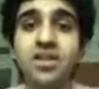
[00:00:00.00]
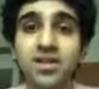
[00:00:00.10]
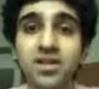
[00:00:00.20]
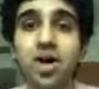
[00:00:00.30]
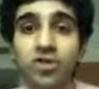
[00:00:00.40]

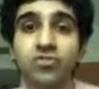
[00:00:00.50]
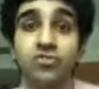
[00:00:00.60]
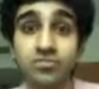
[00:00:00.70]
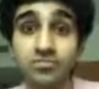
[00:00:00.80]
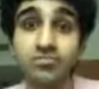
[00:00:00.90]
of
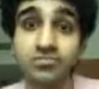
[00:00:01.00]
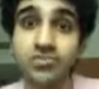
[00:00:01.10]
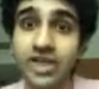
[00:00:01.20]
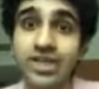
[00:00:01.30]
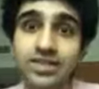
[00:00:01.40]
the
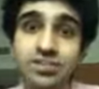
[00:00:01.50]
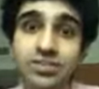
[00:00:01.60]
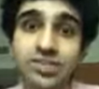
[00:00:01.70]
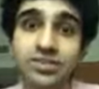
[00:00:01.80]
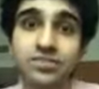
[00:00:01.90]
healthcare profession.